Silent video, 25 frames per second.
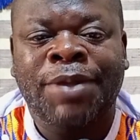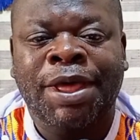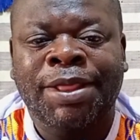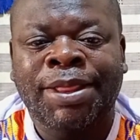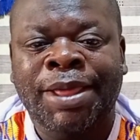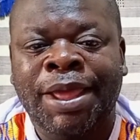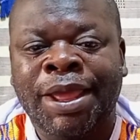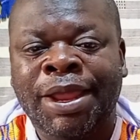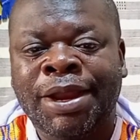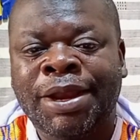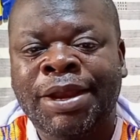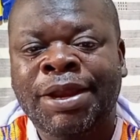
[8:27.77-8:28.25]
But
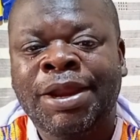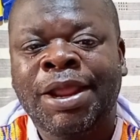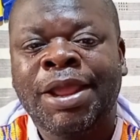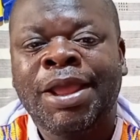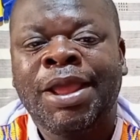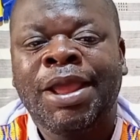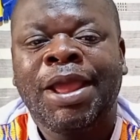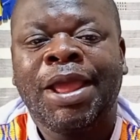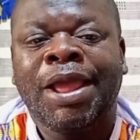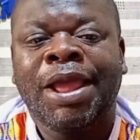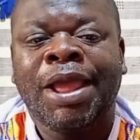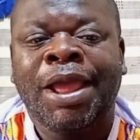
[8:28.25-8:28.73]
then
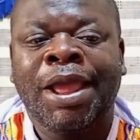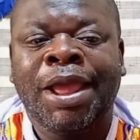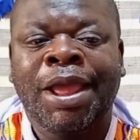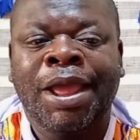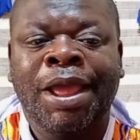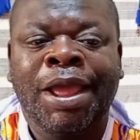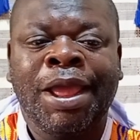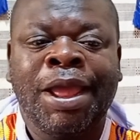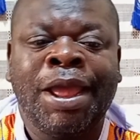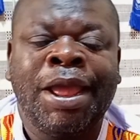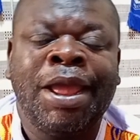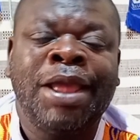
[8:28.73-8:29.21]

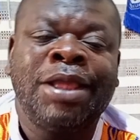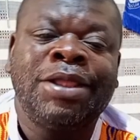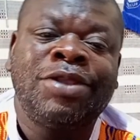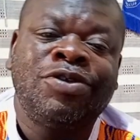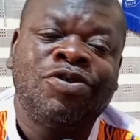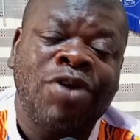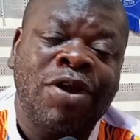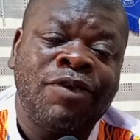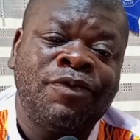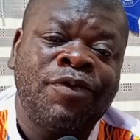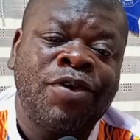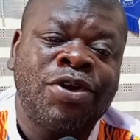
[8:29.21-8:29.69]

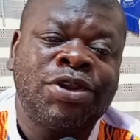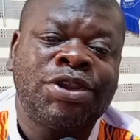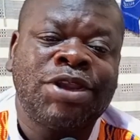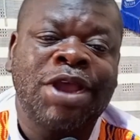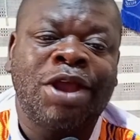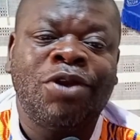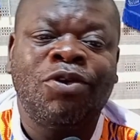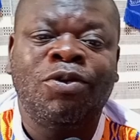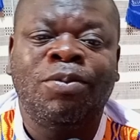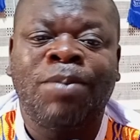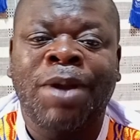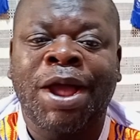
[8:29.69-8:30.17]
Trevor
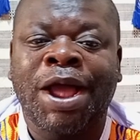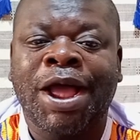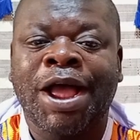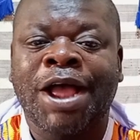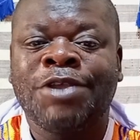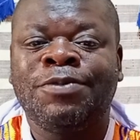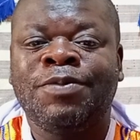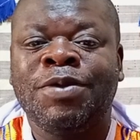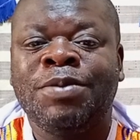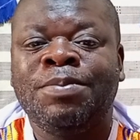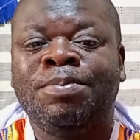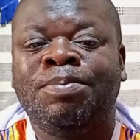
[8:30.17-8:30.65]
Chalobah
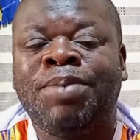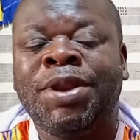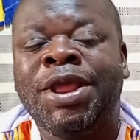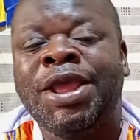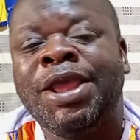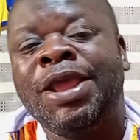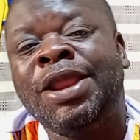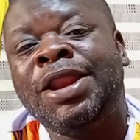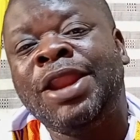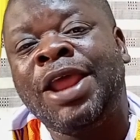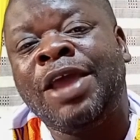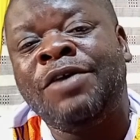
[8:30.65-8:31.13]
has been
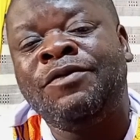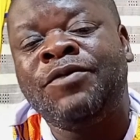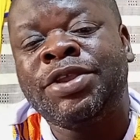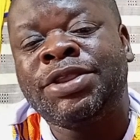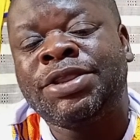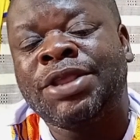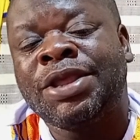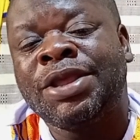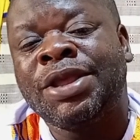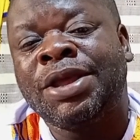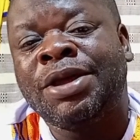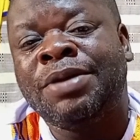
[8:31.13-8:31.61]
playing every
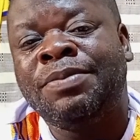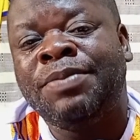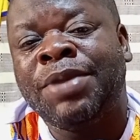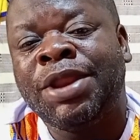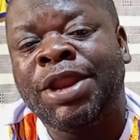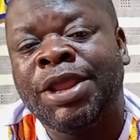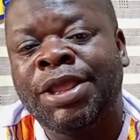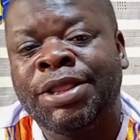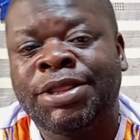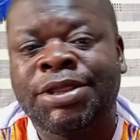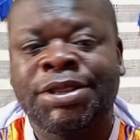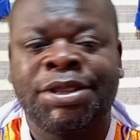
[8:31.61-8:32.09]
single
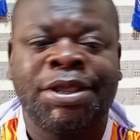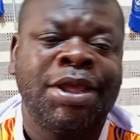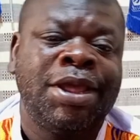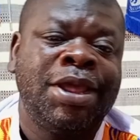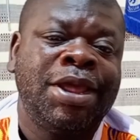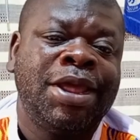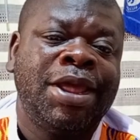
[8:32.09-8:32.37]
minute